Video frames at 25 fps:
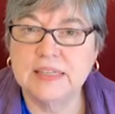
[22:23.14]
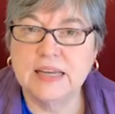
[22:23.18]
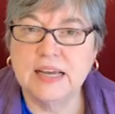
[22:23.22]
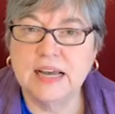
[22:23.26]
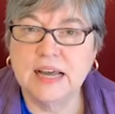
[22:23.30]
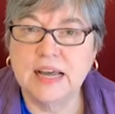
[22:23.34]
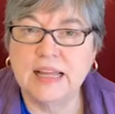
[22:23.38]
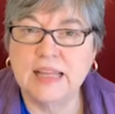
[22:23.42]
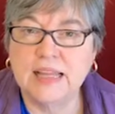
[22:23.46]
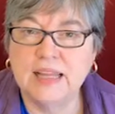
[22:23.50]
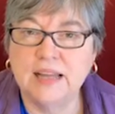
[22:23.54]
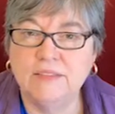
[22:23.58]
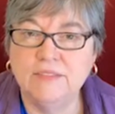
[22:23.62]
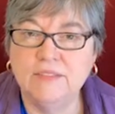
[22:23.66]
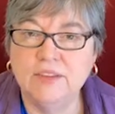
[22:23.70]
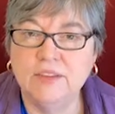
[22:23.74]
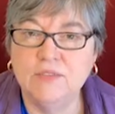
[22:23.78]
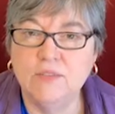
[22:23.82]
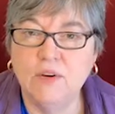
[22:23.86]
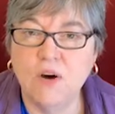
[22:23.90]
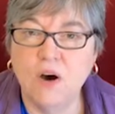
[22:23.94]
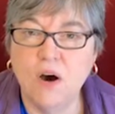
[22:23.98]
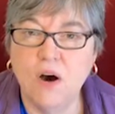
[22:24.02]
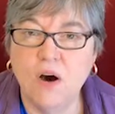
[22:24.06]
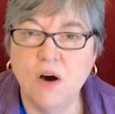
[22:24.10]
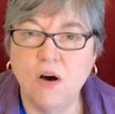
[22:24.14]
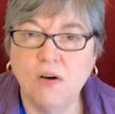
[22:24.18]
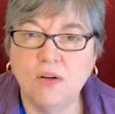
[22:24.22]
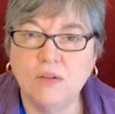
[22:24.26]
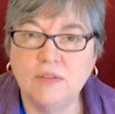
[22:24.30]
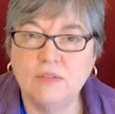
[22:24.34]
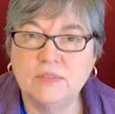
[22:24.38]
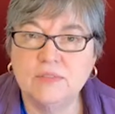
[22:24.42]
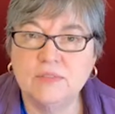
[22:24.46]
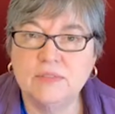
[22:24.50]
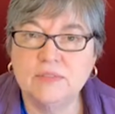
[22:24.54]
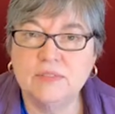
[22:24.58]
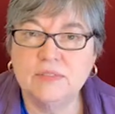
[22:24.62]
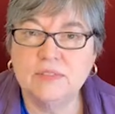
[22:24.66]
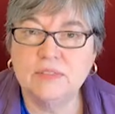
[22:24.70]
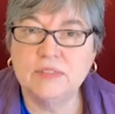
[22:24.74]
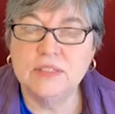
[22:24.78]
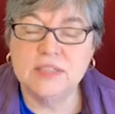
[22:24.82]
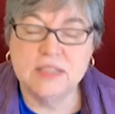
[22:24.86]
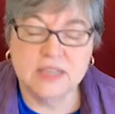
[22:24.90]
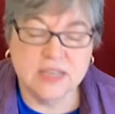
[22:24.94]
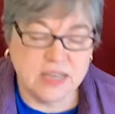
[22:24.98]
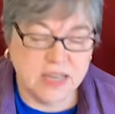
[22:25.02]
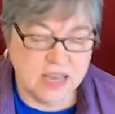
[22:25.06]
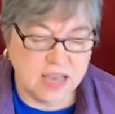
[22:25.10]
I love you all,
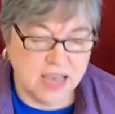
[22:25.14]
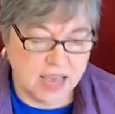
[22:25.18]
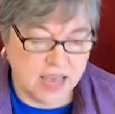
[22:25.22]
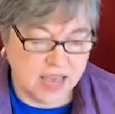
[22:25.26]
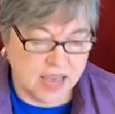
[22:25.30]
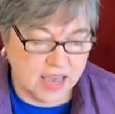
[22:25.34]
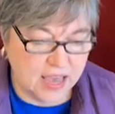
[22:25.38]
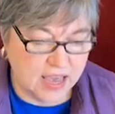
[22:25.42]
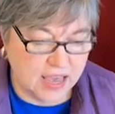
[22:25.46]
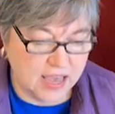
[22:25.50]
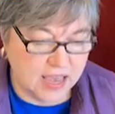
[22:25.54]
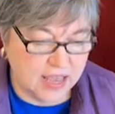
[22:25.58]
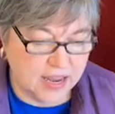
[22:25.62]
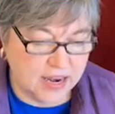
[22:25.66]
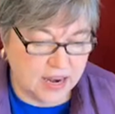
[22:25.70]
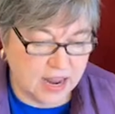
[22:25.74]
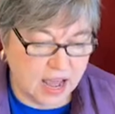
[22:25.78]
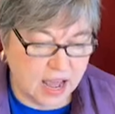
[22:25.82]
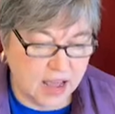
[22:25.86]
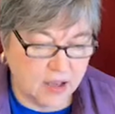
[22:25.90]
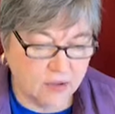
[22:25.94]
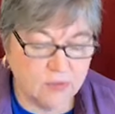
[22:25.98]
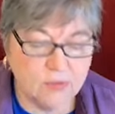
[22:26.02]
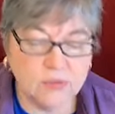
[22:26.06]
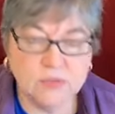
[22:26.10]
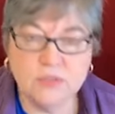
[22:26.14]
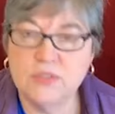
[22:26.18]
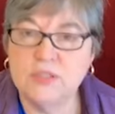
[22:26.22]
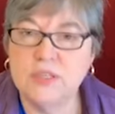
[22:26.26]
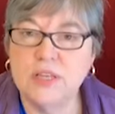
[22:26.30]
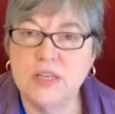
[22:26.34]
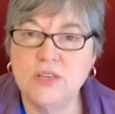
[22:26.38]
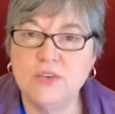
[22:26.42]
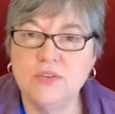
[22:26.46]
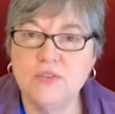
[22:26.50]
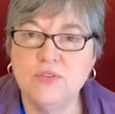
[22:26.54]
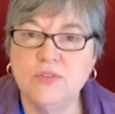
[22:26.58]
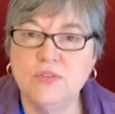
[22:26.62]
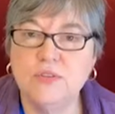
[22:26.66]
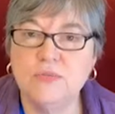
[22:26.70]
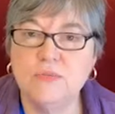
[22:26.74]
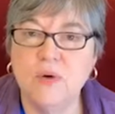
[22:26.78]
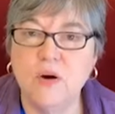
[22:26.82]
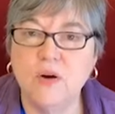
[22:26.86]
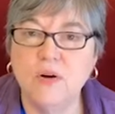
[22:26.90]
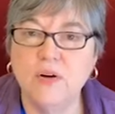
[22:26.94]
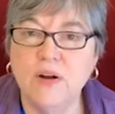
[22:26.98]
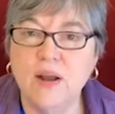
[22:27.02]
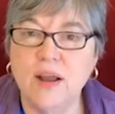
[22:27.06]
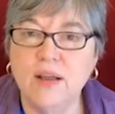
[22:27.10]
and I will see you
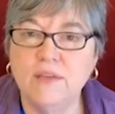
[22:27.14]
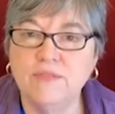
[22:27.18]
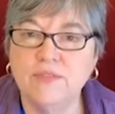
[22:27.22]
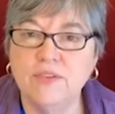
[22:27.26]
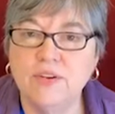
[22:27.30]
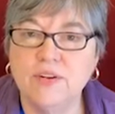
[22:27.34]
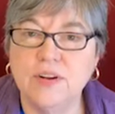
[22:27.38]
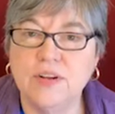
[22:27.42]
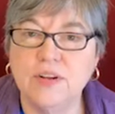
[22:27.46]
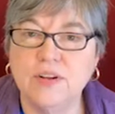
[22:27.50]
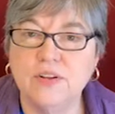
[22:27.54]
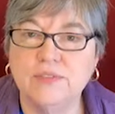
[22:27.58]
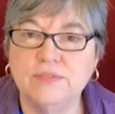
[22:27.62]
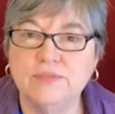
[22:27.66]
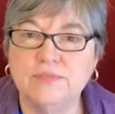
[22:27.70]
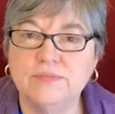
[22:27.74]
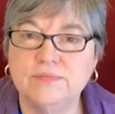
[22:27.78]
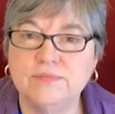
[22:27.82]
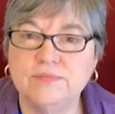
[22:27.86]
tomorrow afternoon.